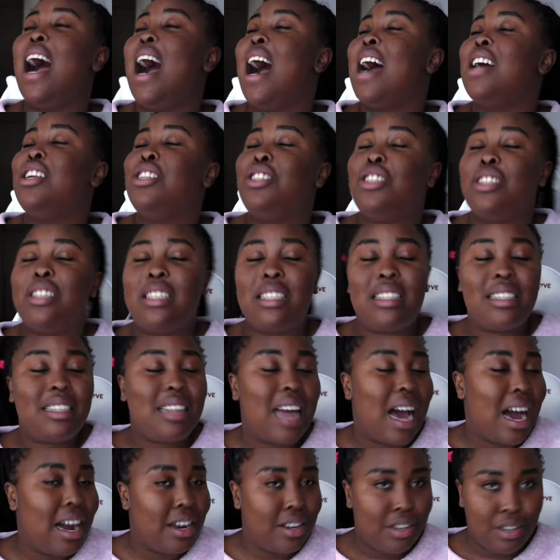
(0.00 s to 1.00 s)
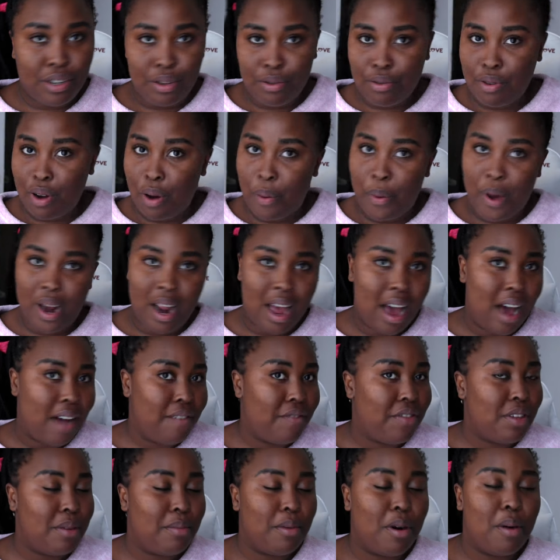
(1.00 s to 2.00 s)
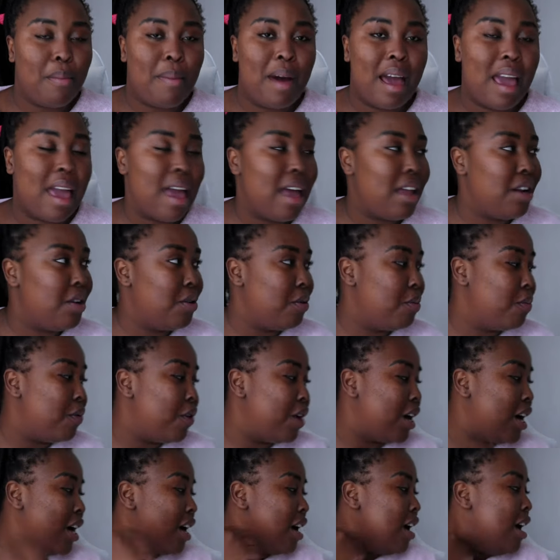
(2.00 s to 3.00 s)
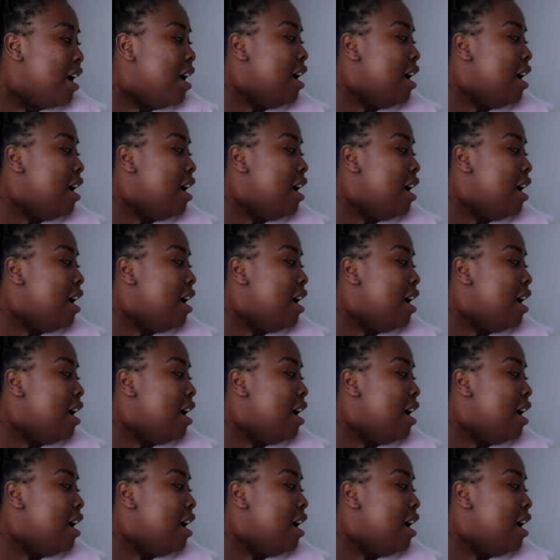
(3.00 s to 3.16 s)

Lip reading: I do not wanna have them on my head no more.